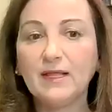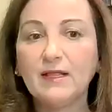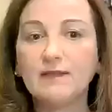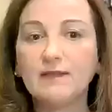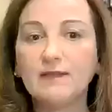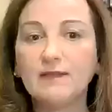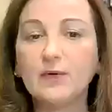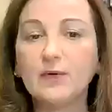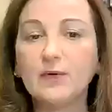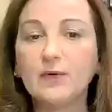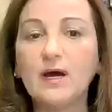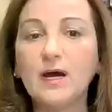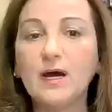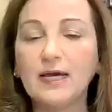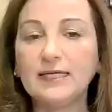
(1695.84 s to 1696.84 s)
They were
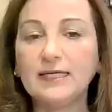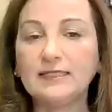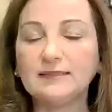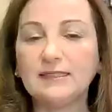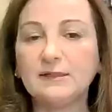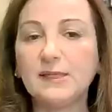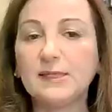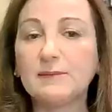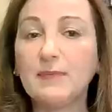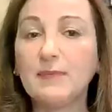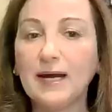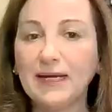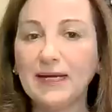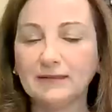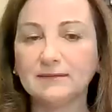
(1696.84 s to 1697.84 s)
kind and
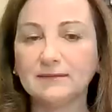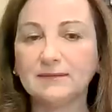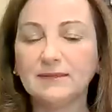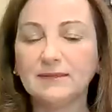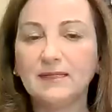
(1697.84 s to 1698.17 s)
smiled.